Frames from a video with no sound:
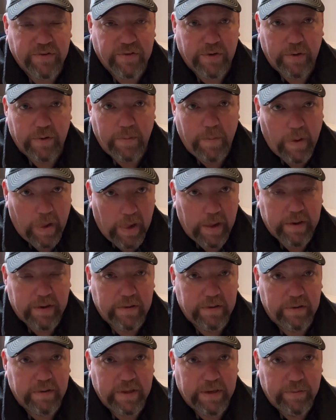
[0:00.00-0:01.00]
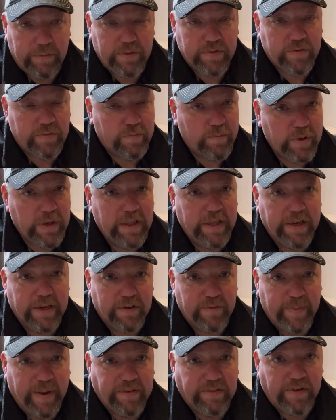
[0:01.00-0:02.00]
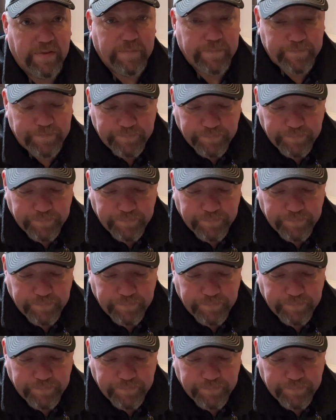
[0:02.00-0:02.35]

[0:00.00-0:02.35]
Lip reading: So clearly it was really expensive.